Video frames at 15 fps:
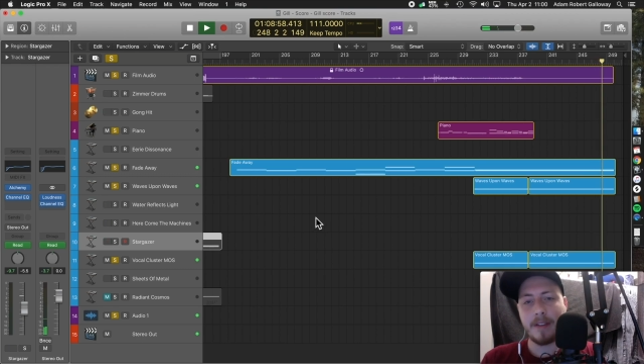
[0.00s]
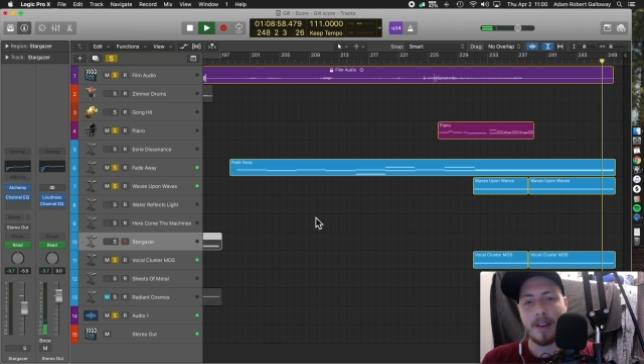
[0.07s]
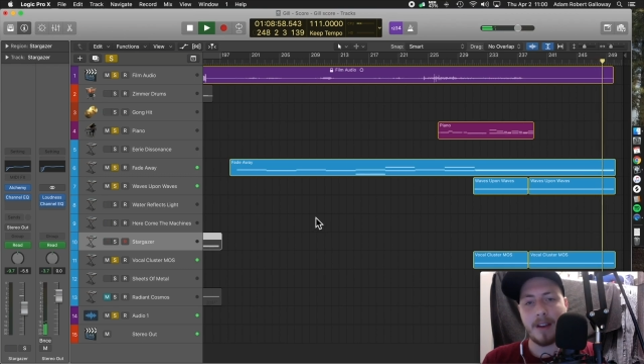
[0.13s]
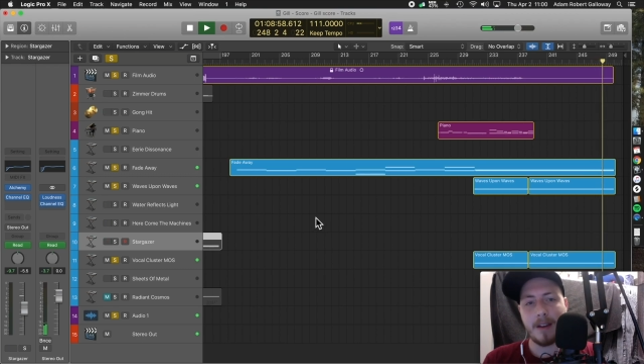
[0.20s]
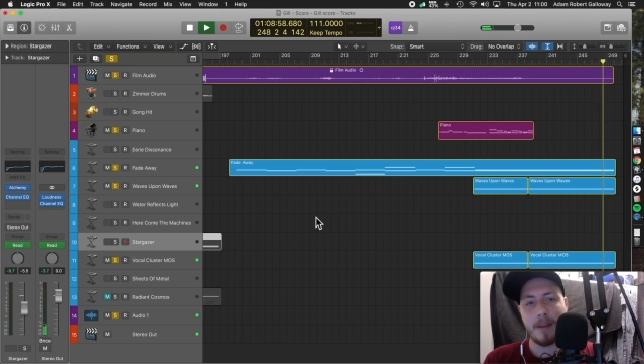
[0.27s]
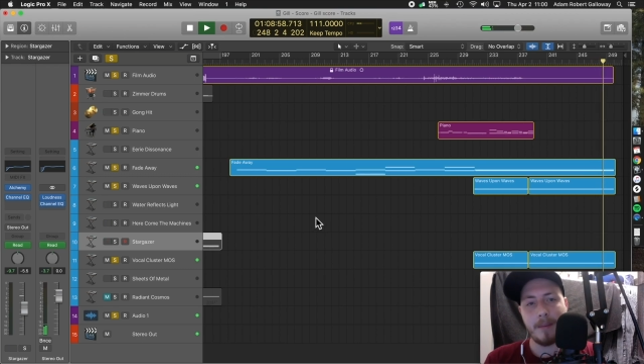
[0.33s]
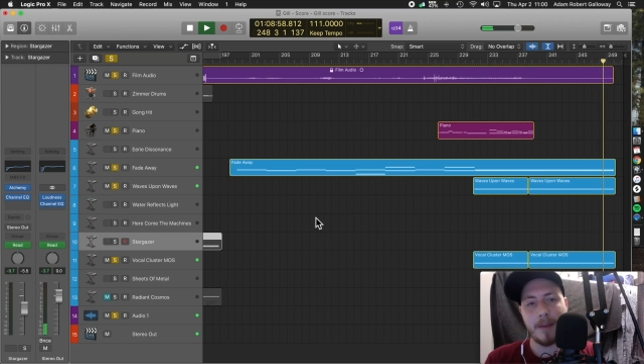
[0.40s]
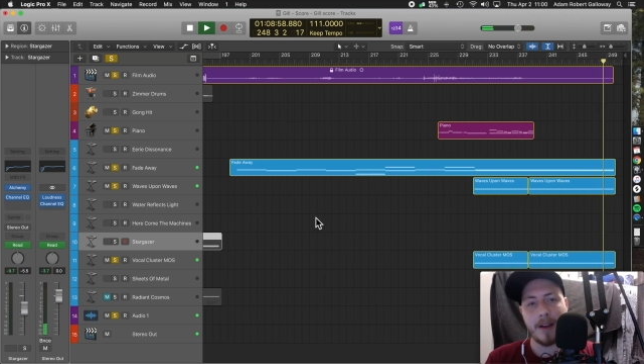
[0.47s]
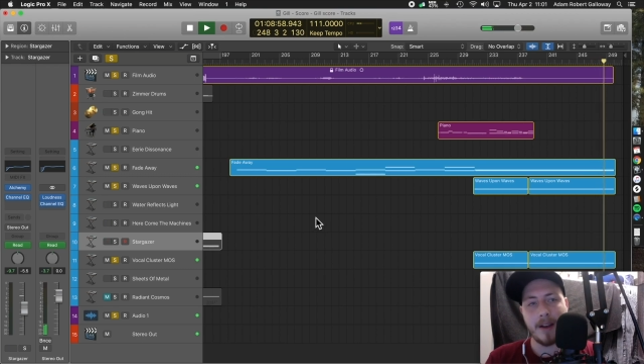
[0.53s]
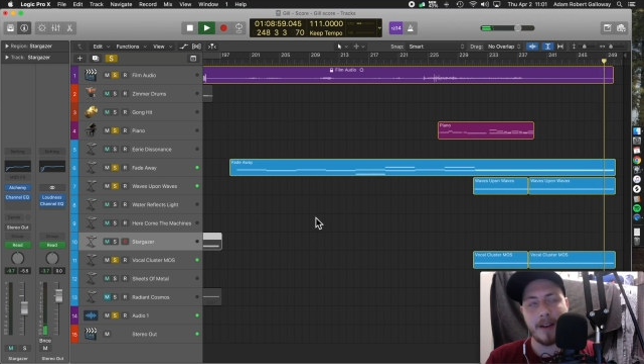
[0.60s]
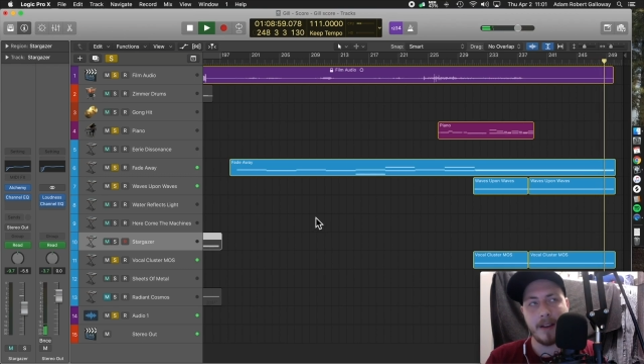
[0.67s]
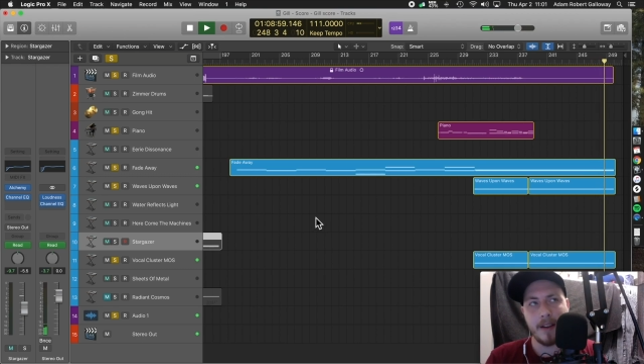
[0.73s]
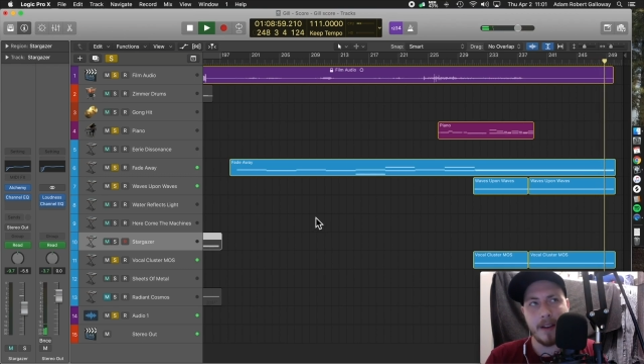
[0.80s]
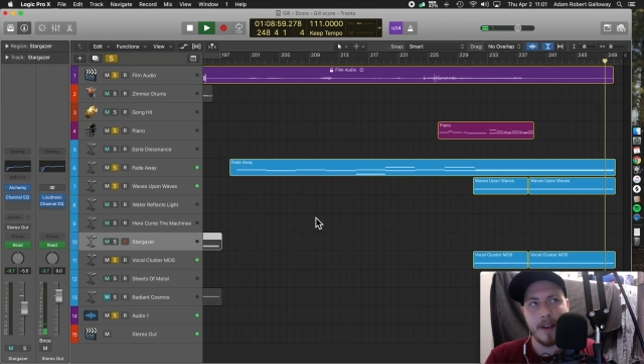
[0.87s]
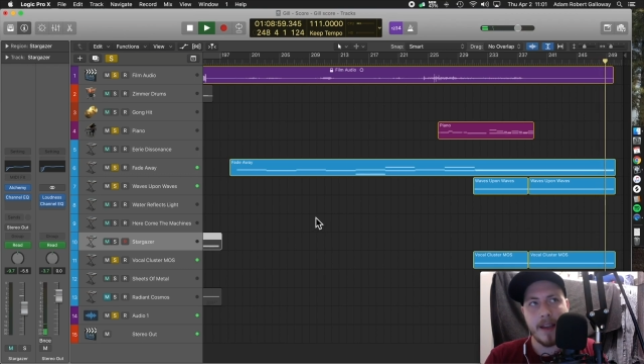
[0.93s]
I'm
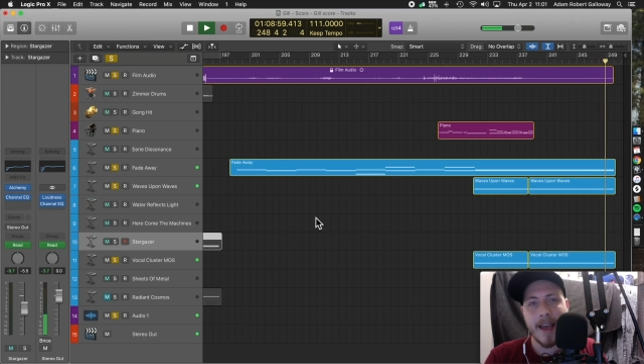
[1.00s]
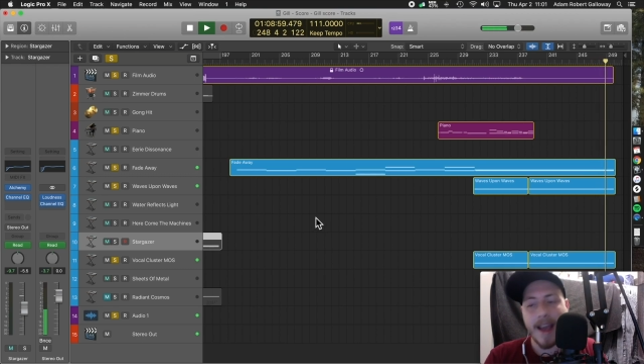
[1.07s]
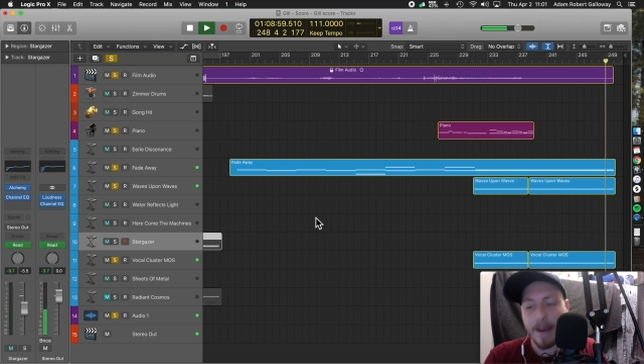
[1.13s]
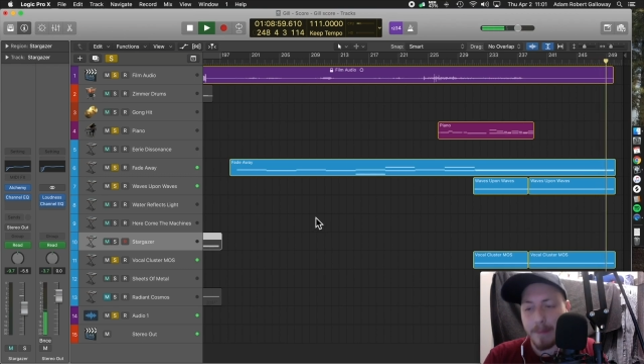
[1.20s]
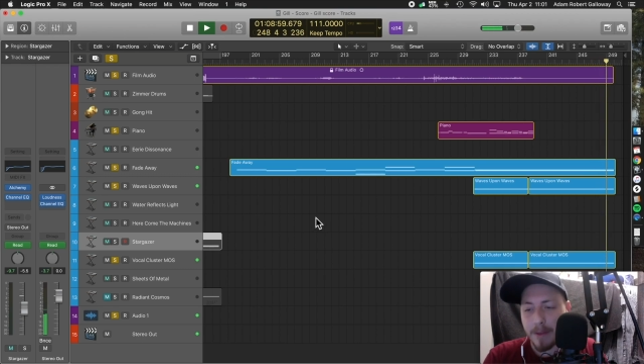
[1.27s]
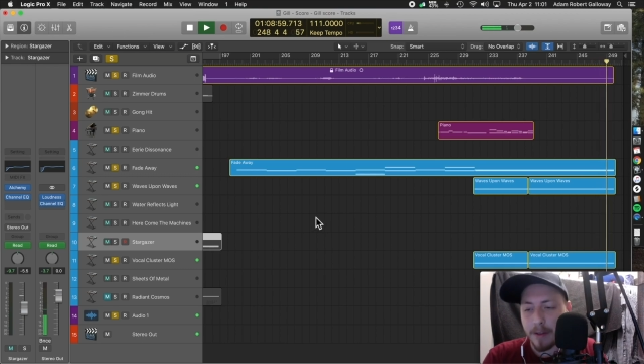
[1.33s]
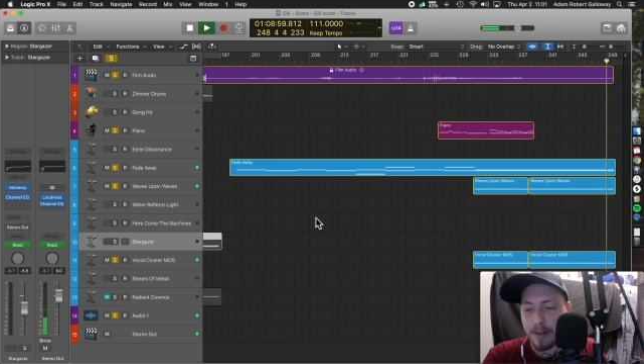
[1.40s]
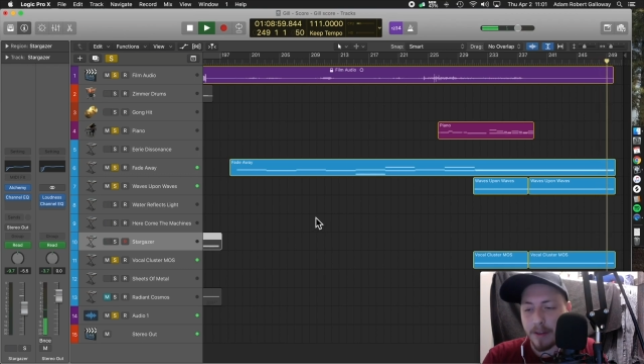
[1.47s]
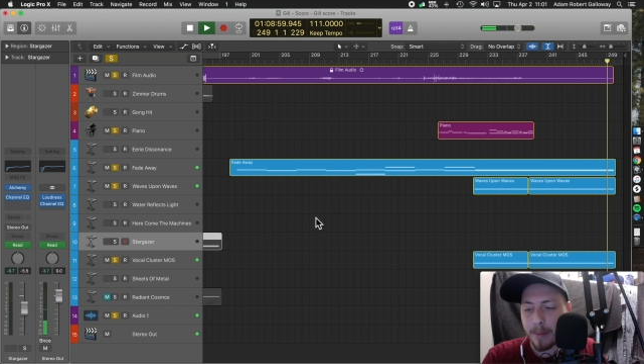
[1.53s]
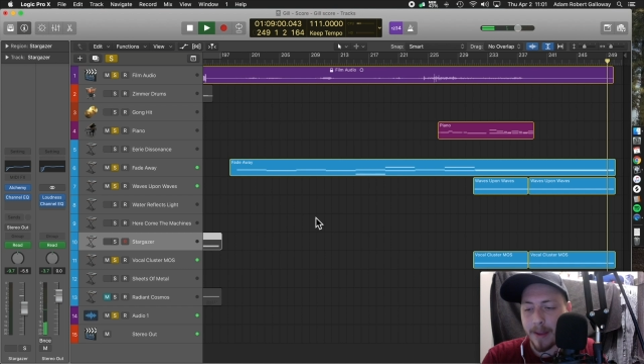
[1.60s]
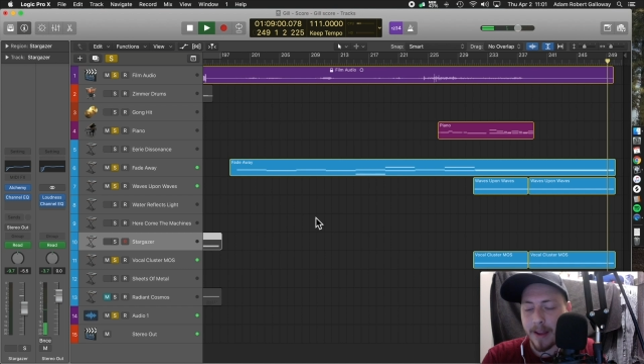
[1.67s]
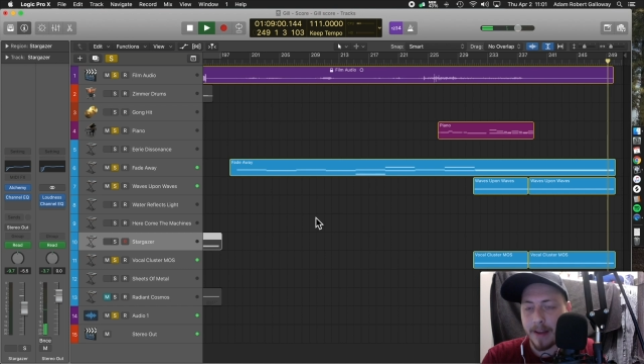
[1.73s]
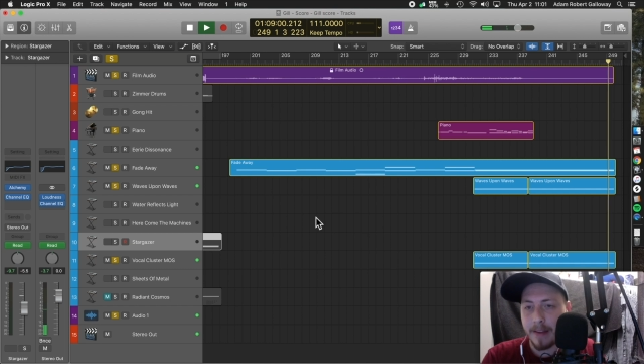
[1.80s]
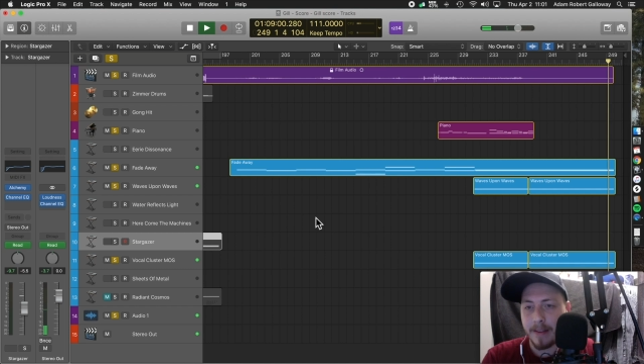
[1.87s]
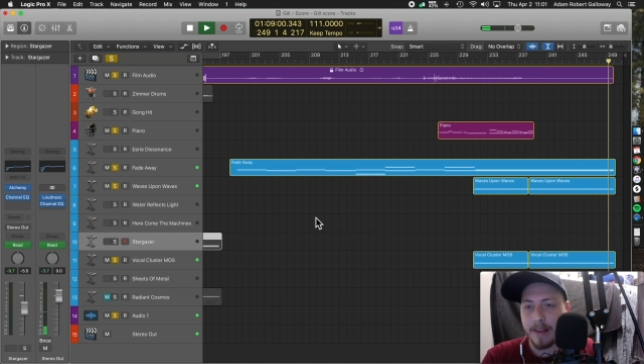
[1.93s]
at
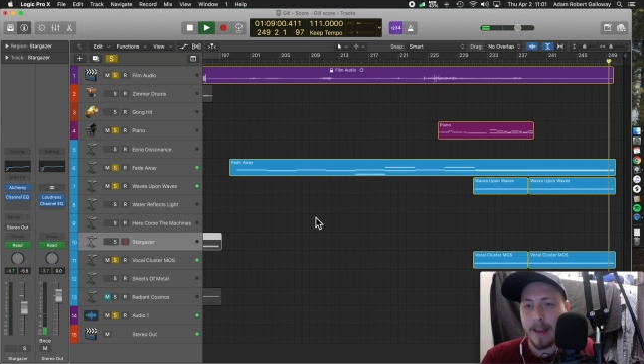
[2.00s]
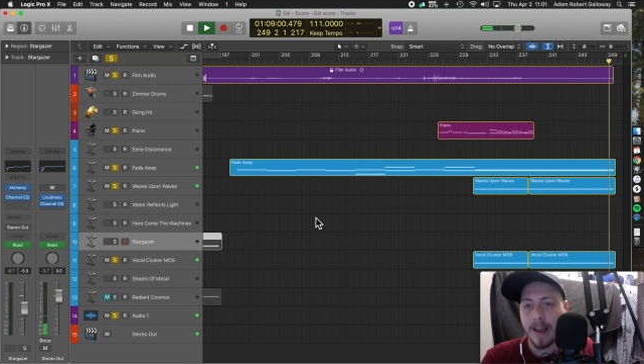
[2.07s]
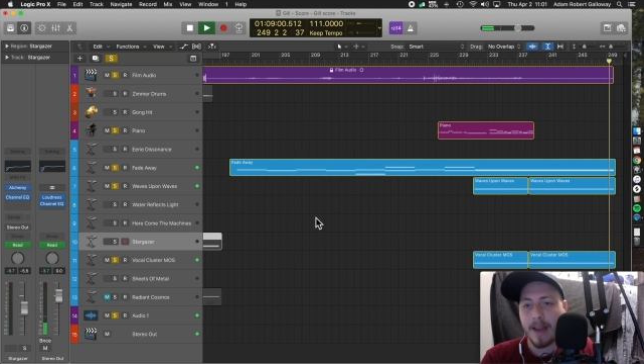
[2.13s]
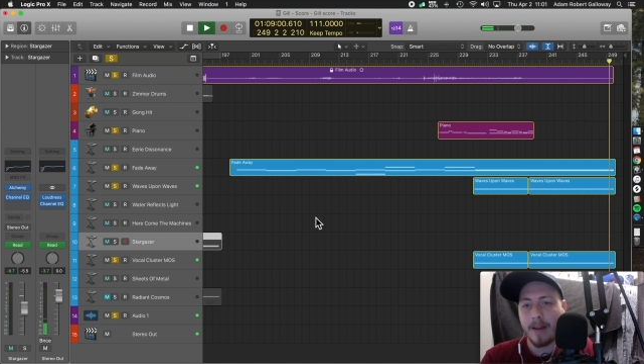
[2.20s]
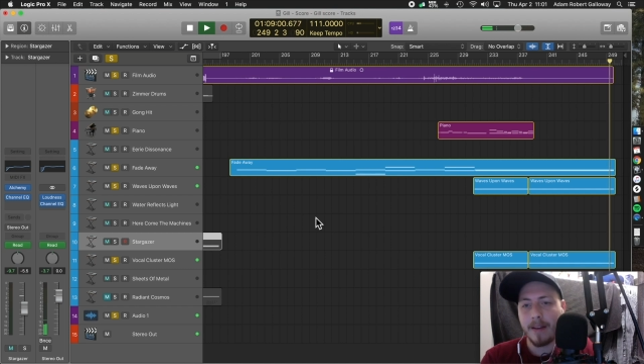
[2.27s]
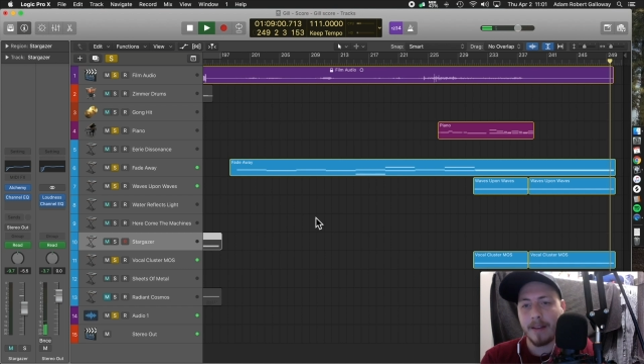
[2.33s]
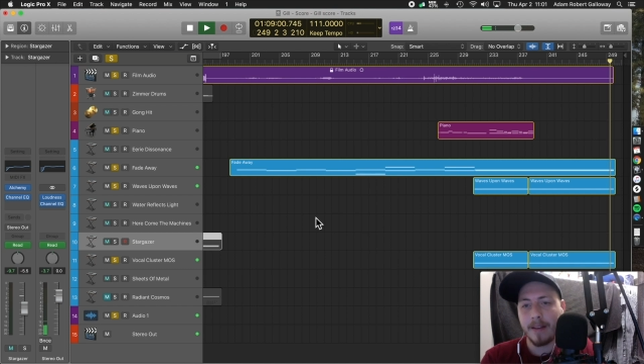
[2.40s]
Musicman at